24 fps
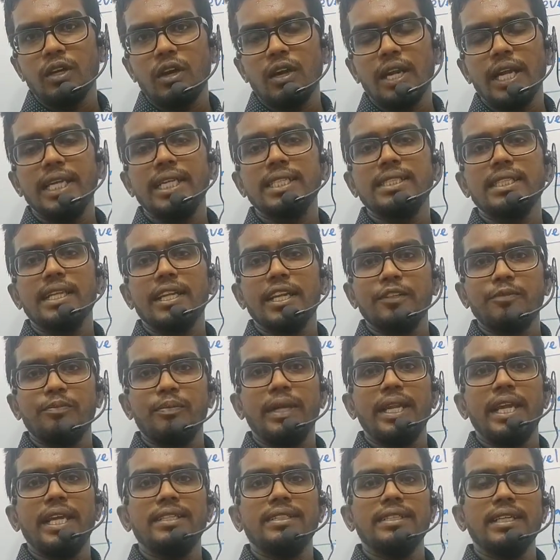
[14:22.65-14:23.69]
Alright, it's a
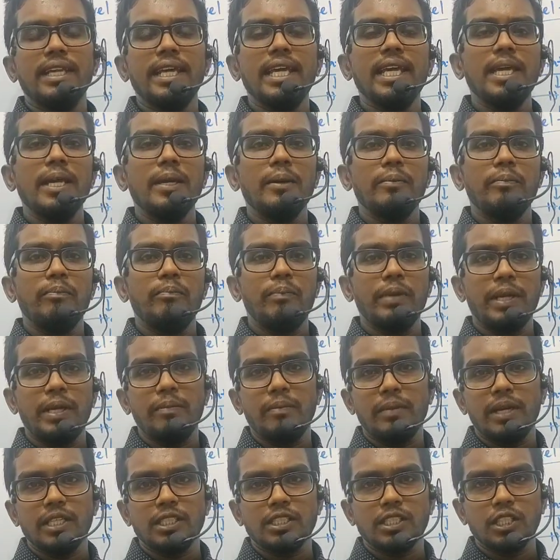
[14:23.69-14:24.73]
respiratory
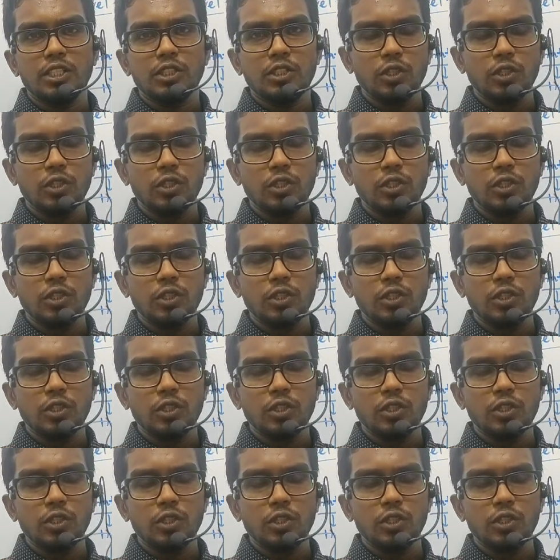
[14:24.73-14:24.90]
pigment.